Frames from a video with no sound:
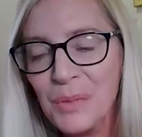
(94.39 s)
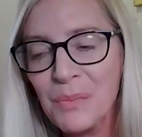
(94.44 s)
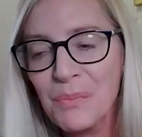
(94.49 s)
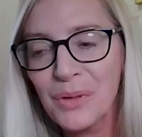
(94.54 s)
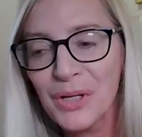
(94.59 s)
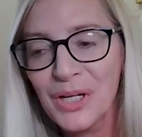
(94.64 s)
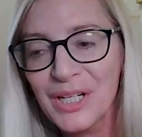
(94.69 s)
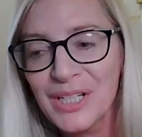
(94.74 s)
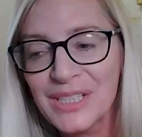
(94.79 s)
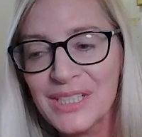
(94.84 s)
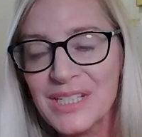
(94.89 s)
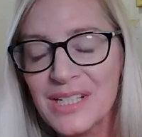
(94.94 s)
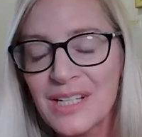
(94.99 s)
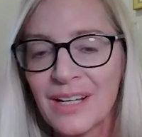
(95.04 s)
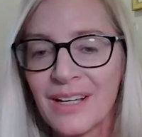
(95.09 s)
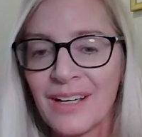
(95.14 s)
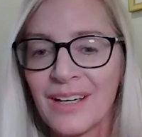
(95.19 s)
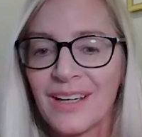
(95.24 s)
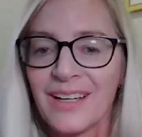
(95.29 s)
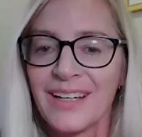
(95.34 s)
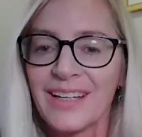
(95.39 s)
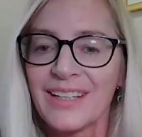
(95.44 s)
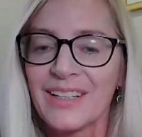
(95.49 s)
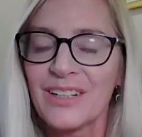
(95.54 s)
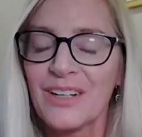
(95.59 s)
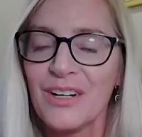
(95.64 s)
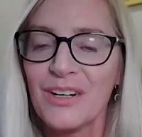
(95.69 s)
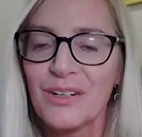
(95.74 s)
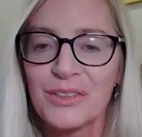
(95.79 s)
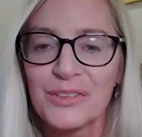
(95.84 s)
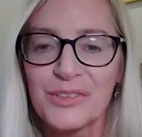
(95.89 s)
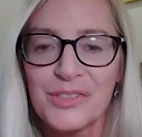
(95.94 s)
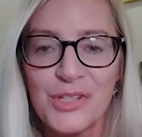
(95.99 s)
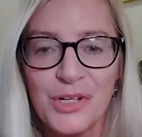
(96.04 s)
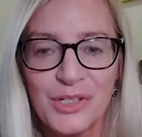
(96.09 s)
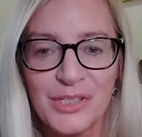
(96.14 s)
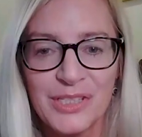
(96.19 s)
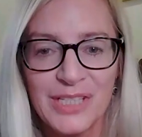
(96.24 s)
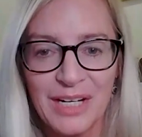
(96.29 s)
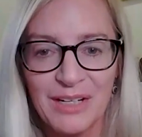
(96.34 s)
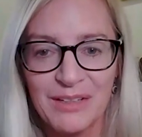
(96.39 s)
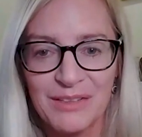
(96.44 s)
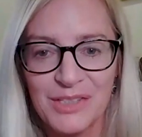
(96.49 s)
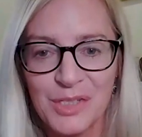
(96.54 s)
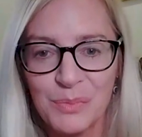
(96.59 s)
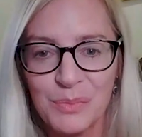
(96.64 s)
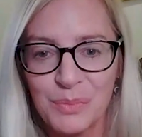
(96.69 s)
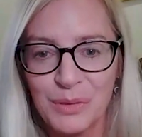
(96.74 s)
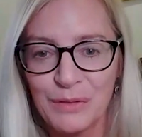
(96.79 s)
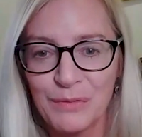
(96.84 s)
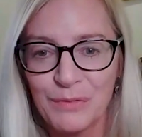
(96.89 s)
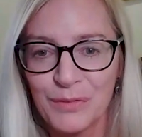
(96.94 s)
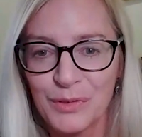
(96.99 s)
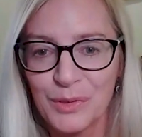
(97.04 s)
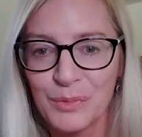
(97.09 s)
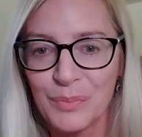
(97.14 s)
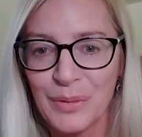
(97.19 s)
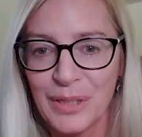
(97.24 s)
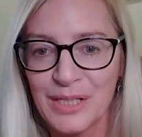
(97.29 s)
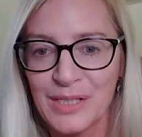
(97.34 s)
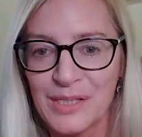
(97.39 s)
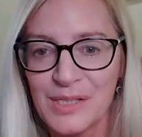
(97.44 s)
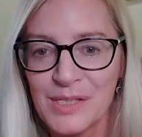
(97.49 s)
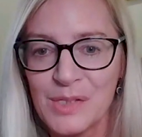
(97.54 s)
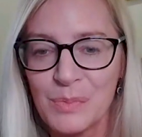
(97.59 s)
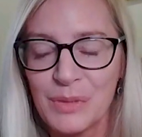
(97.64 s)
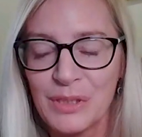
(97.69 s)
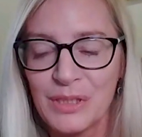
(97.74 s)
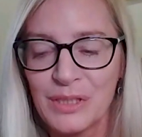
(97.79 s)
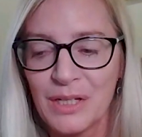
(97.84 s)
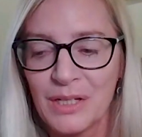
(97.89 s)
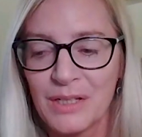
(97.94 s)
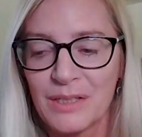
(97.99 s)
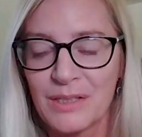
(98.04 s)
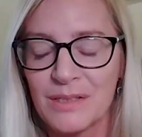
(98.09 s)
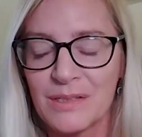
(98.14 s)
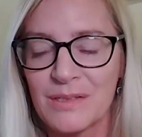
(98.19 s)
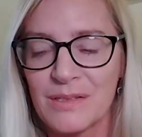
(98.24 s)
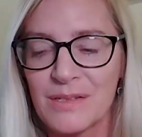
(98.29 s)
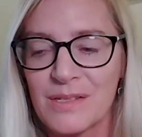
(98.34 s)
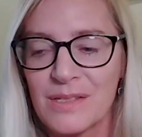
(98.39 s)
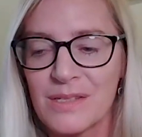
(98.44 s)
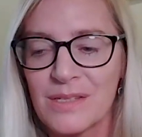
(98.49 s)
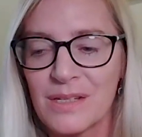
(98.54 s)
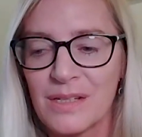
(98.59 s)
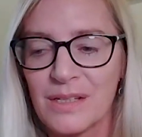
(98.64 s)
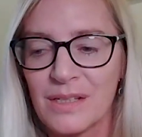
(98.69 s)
But it all turned out to be for the best because